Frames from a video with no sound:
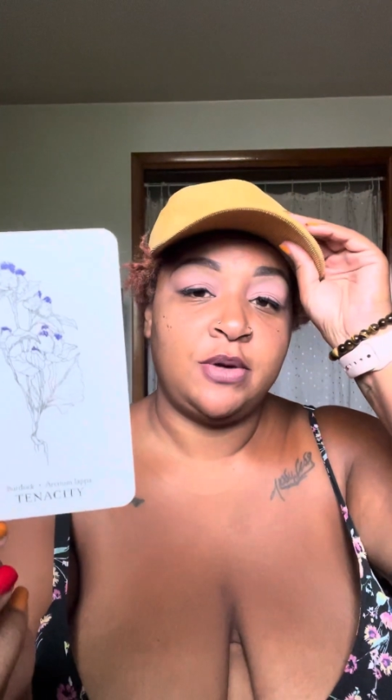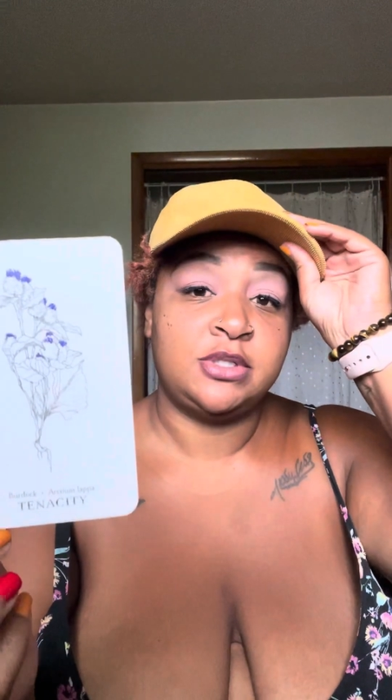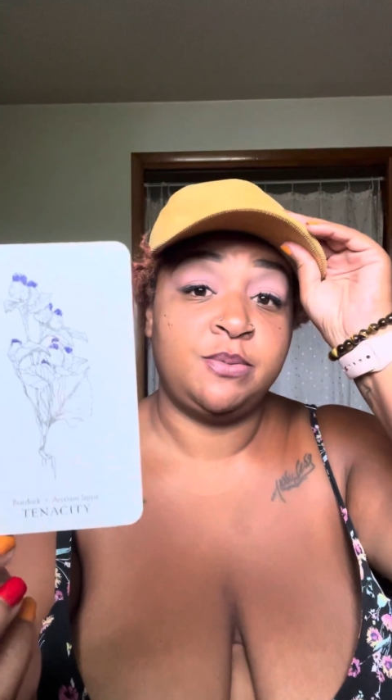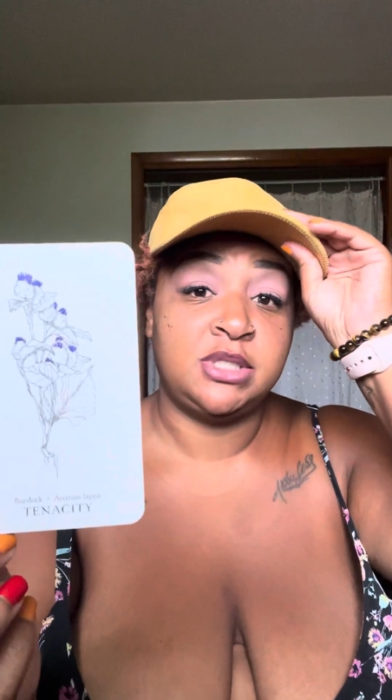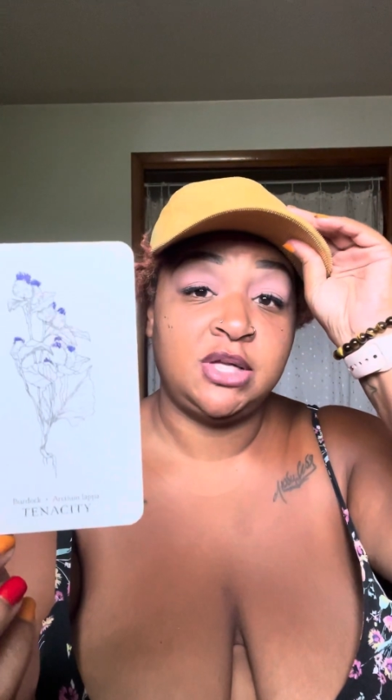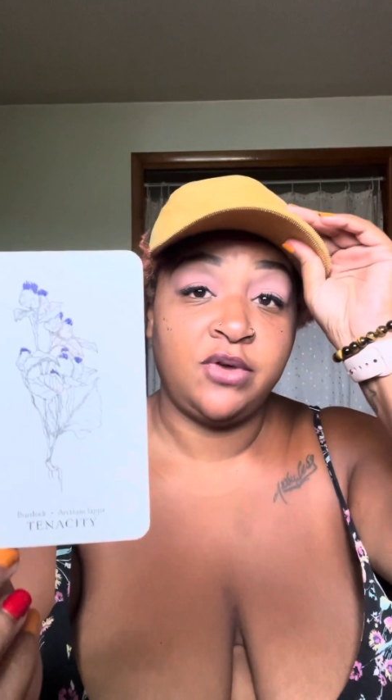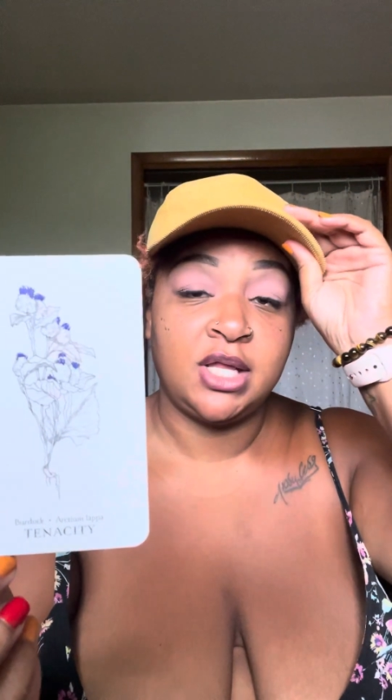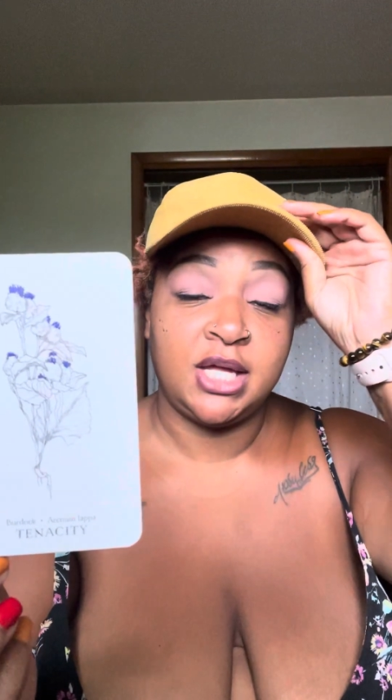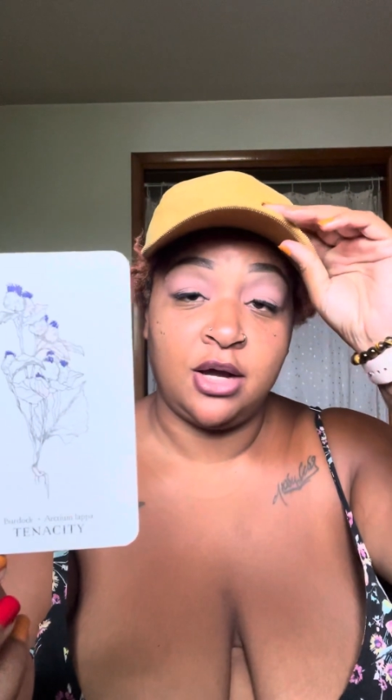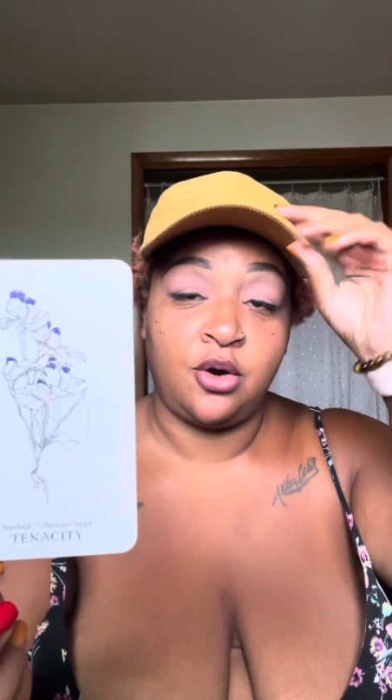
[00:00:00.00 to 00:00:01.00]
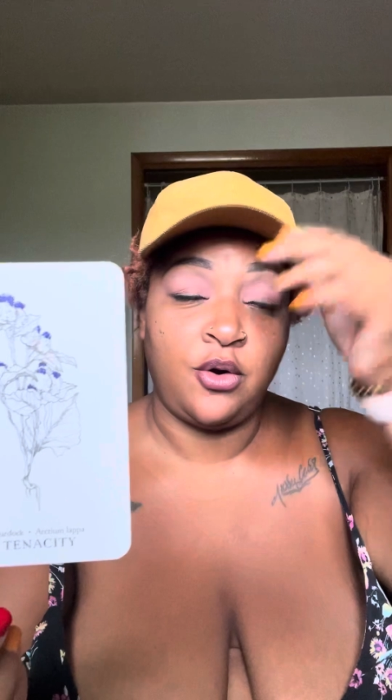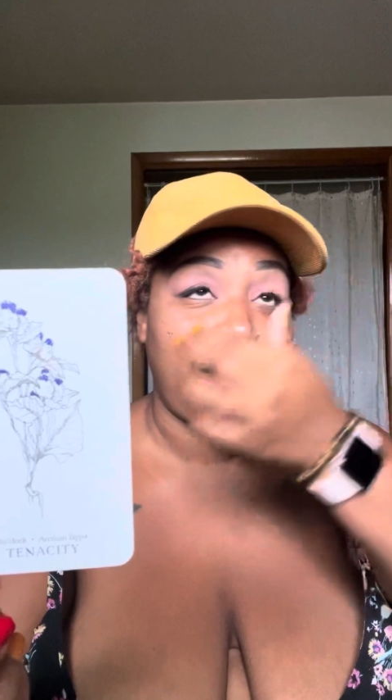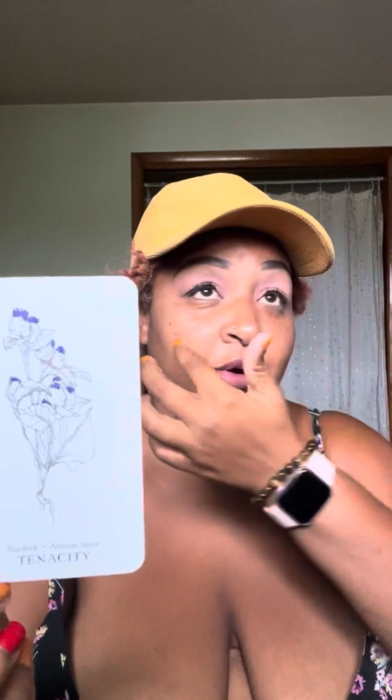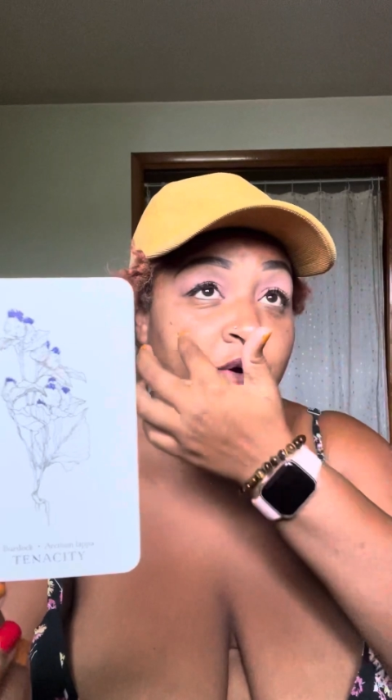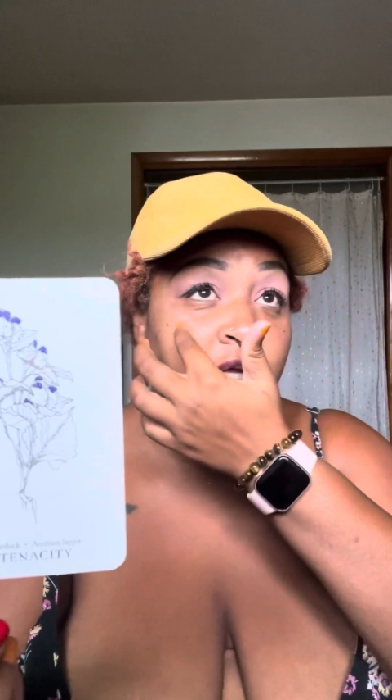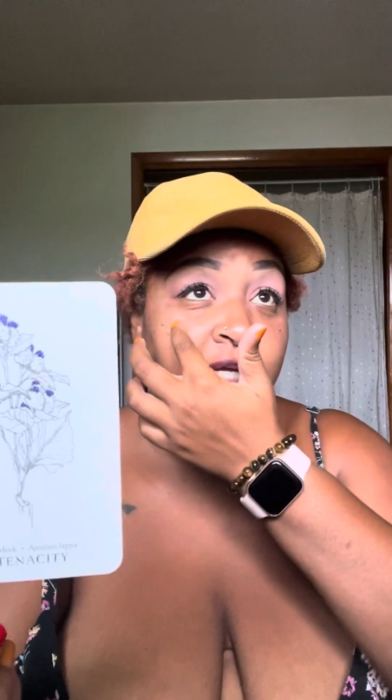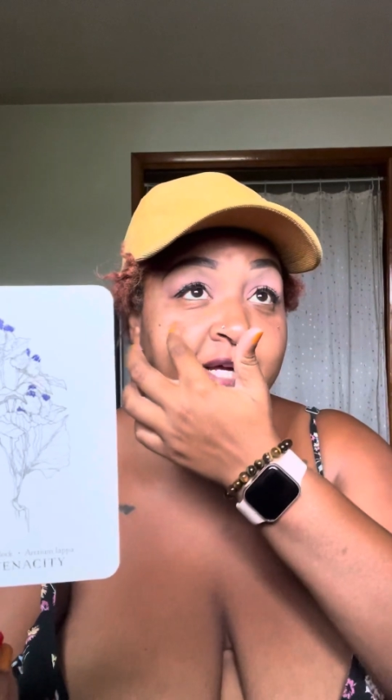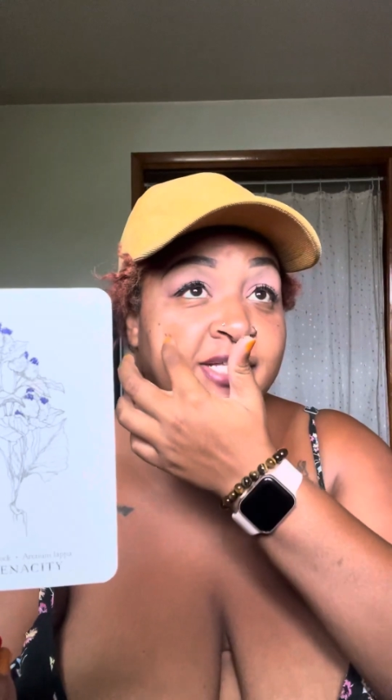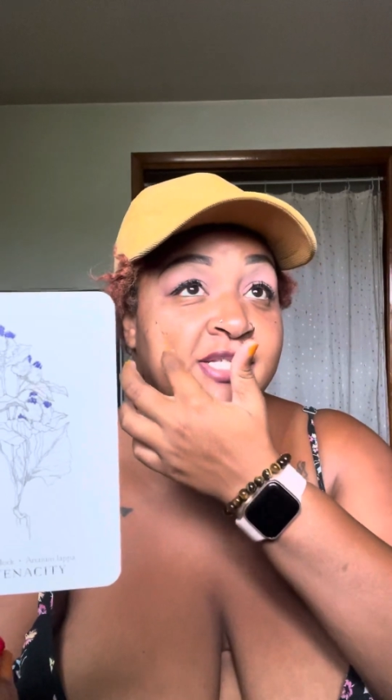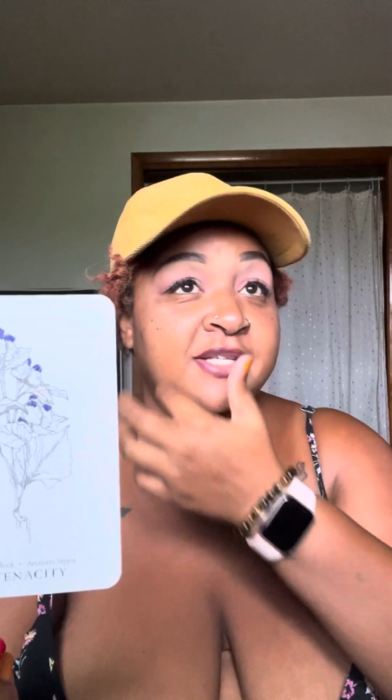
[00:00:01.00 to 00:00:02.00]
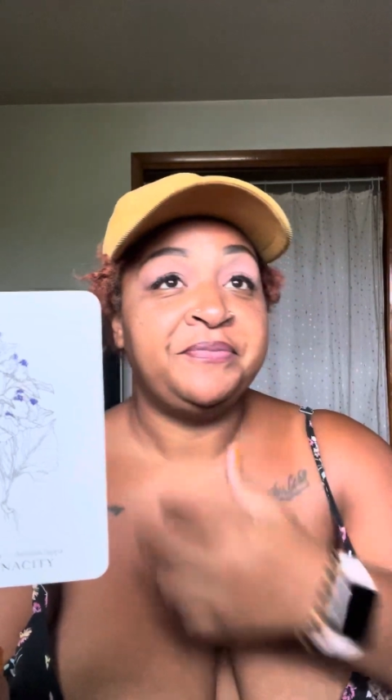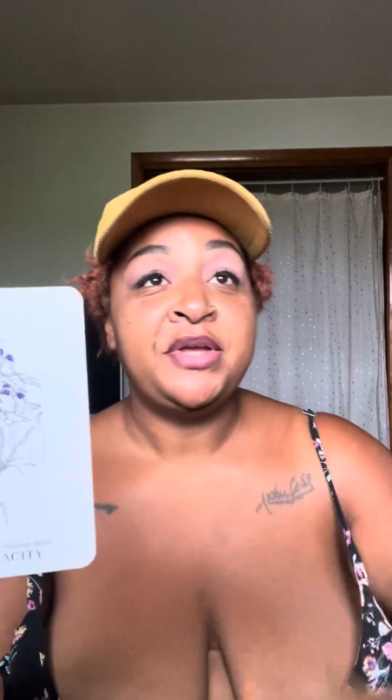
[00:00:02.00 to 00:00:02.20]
specifically a crown cleanse.